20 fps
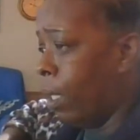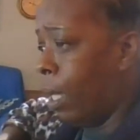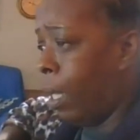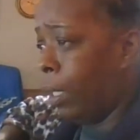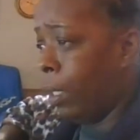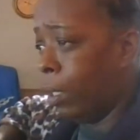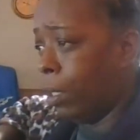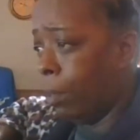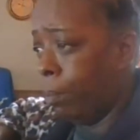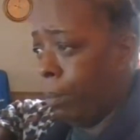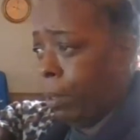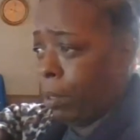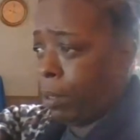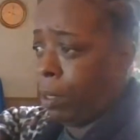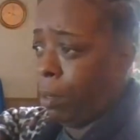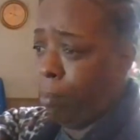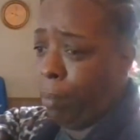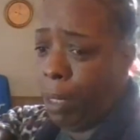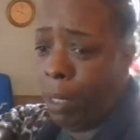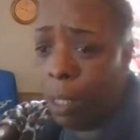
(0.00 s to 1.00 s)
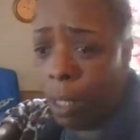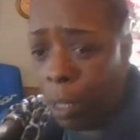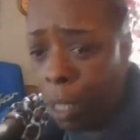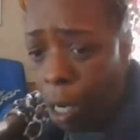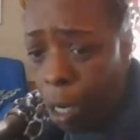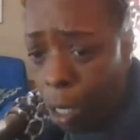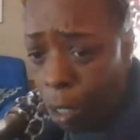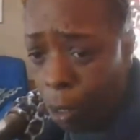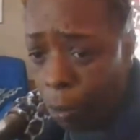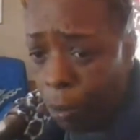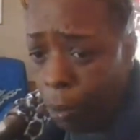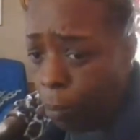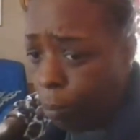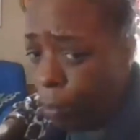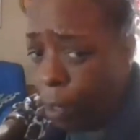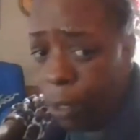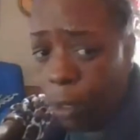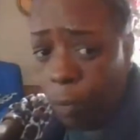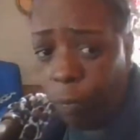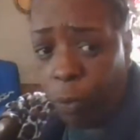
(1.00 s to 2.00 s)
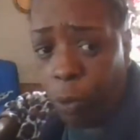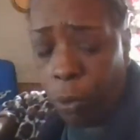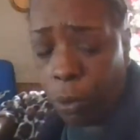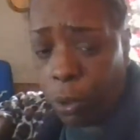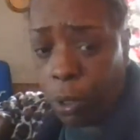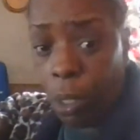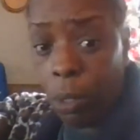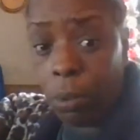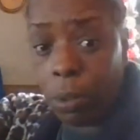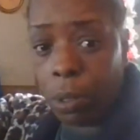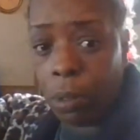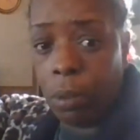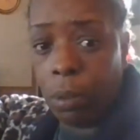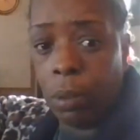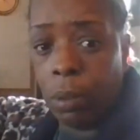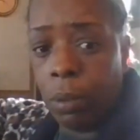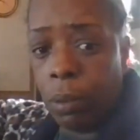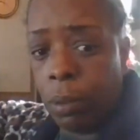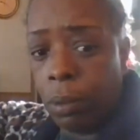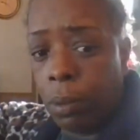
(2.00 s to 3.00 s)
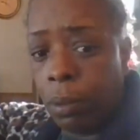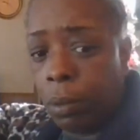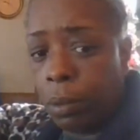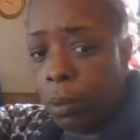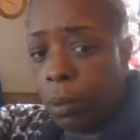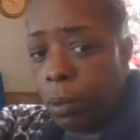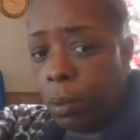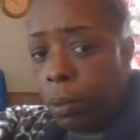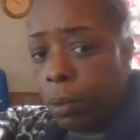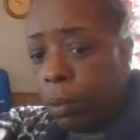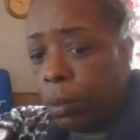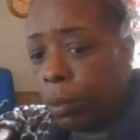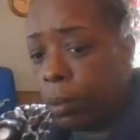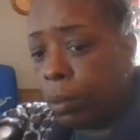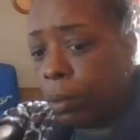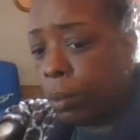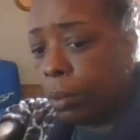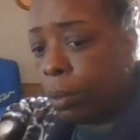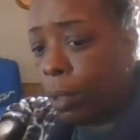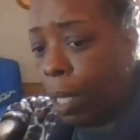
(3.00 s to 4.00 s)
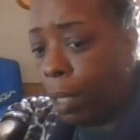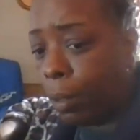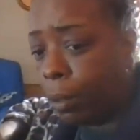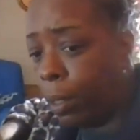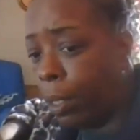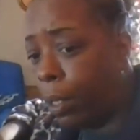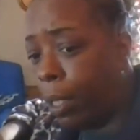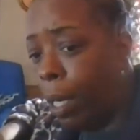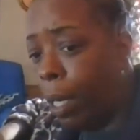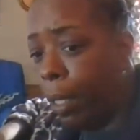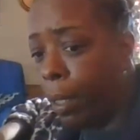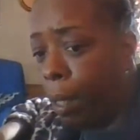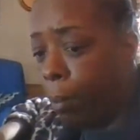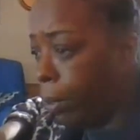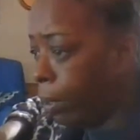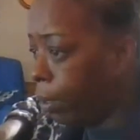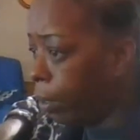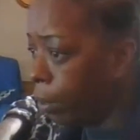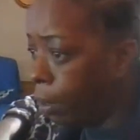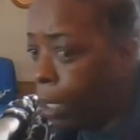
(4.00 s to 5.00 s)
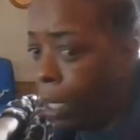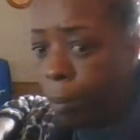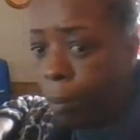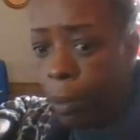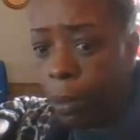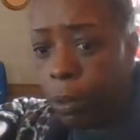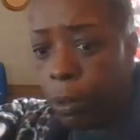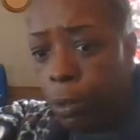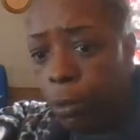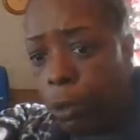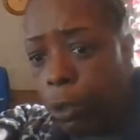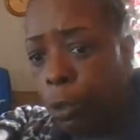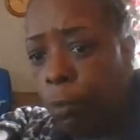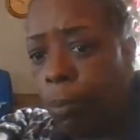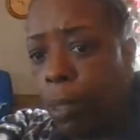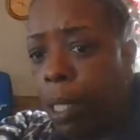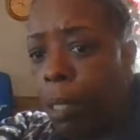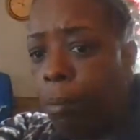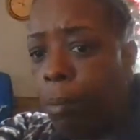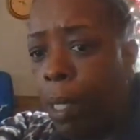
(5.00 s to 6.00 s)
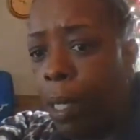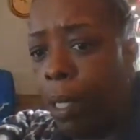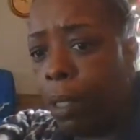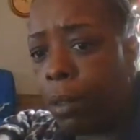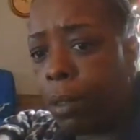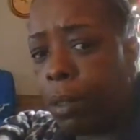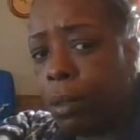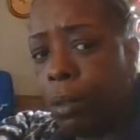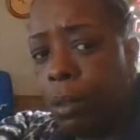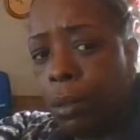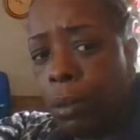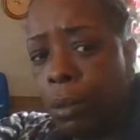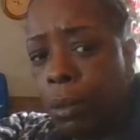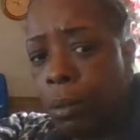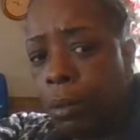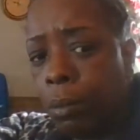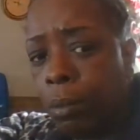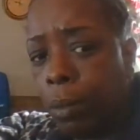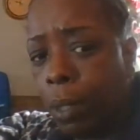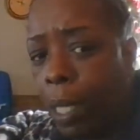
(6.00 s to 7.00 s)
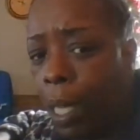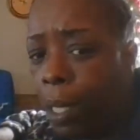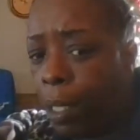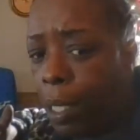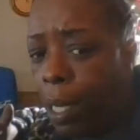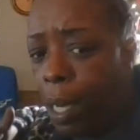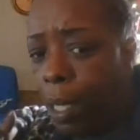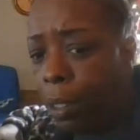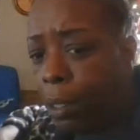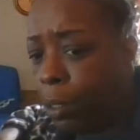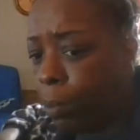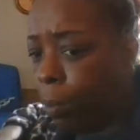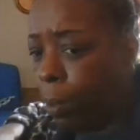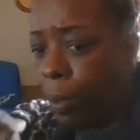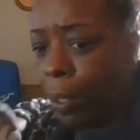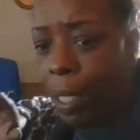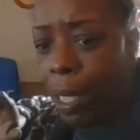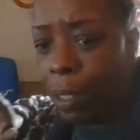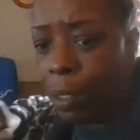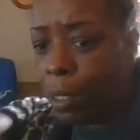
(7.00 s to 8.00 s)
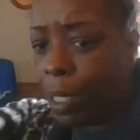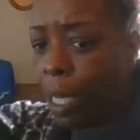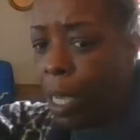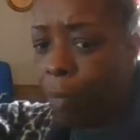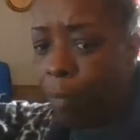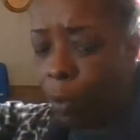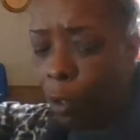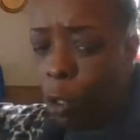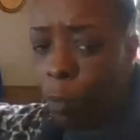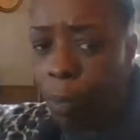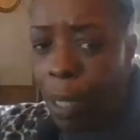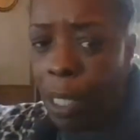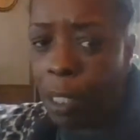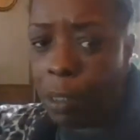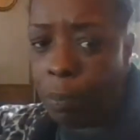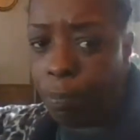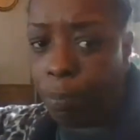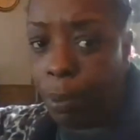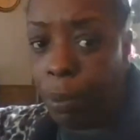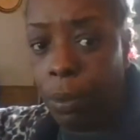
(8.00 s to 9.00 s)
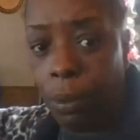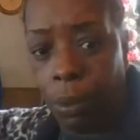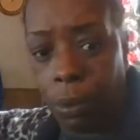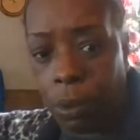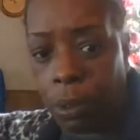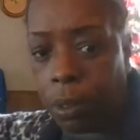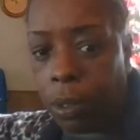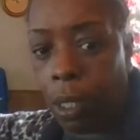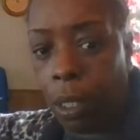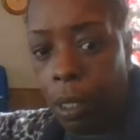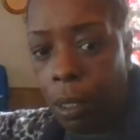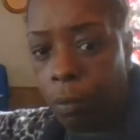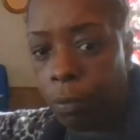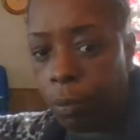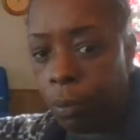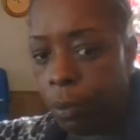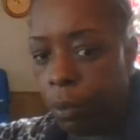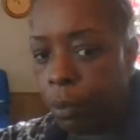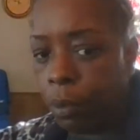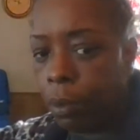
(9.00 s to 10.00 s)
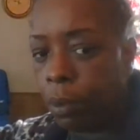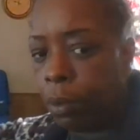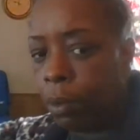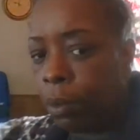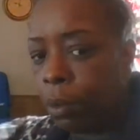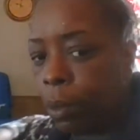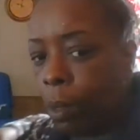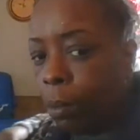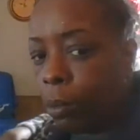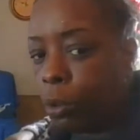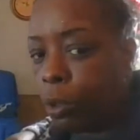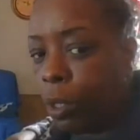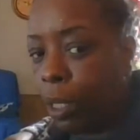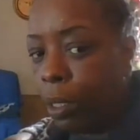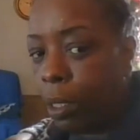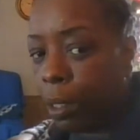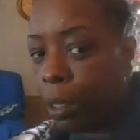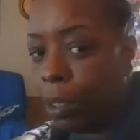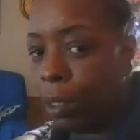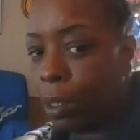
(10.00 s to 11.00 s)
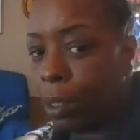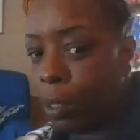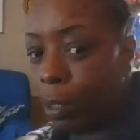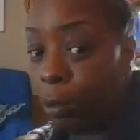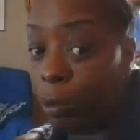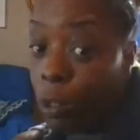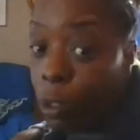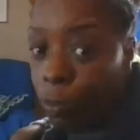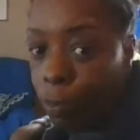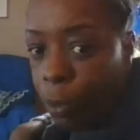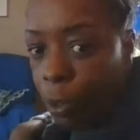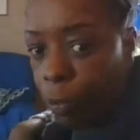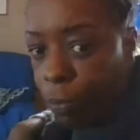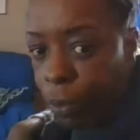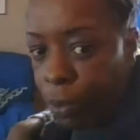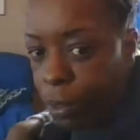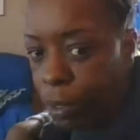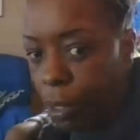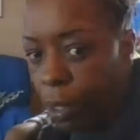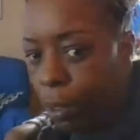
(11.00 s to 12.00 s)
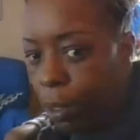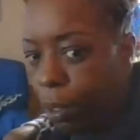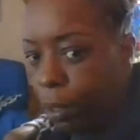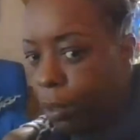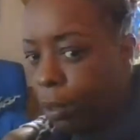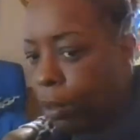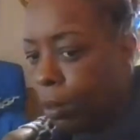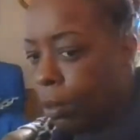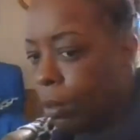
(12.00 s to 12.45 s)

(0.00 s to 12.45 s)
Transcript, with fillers: How the good books of many are called, only few are chosen. I thank God I'm in the number. You too, man, Max. We got God is we ain't got time for nobody's bull stuff. I'm trying not cuss on this beautiful Sunday.